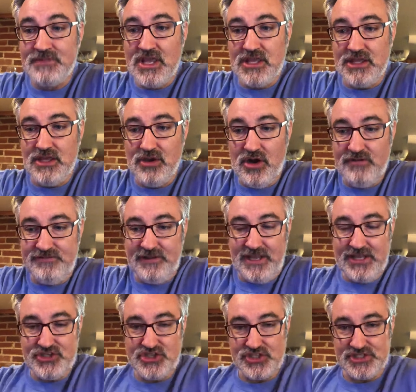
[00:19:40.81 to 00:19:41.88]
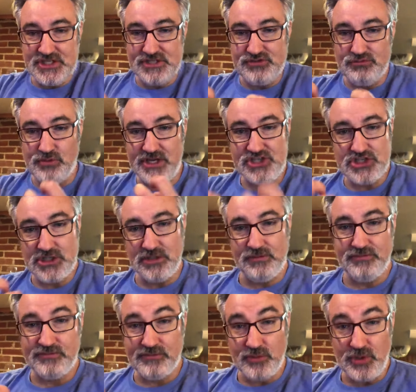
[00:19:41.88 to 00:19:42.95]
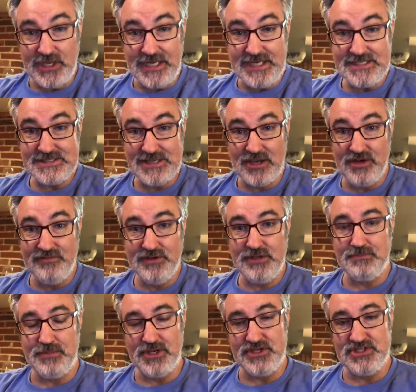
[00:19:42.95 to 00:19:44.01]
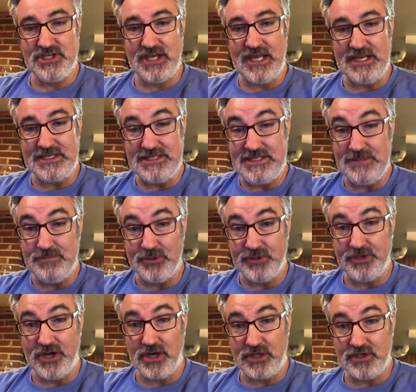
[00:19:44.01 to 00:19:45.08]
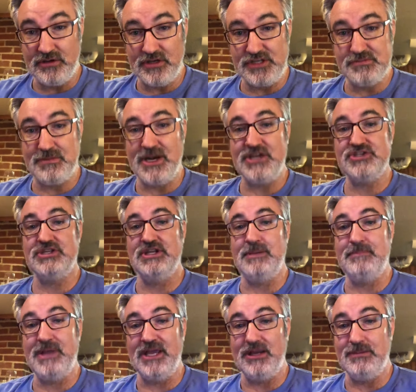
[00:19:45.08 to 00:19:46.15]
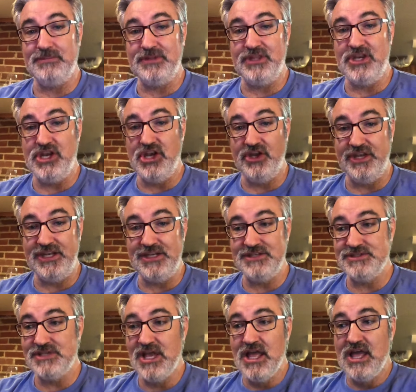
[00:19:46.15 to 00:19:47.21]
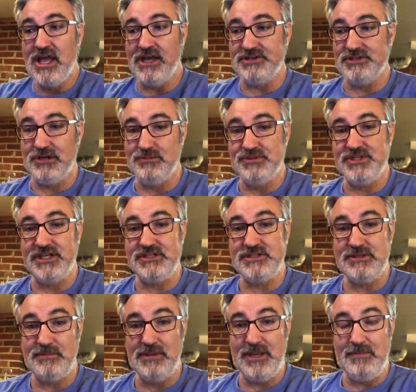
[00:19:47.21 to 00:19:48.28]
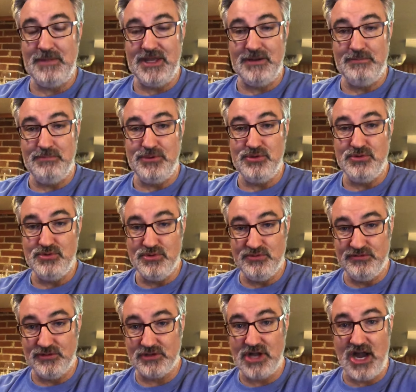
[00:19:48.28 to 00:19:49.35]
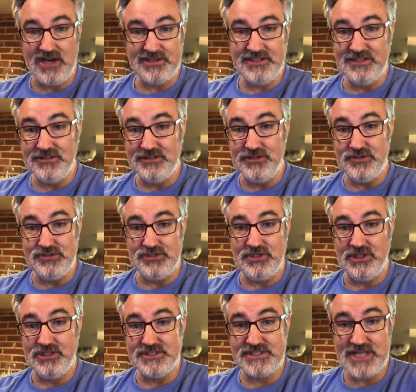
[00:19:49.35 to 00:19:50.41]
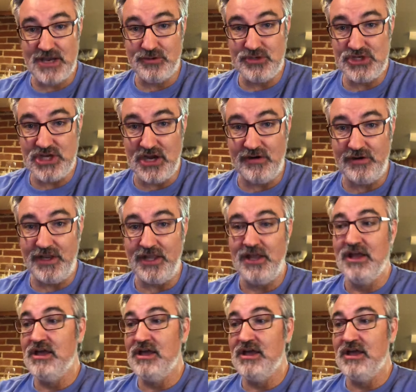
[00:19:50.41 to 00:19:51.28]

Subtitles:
you often get just this rich little fruitiness out of it. But as you get a deeper, darker expression, you pick up on the nuttiness. It's almost like somebody made a beautiful cocktail using Listowel sherry,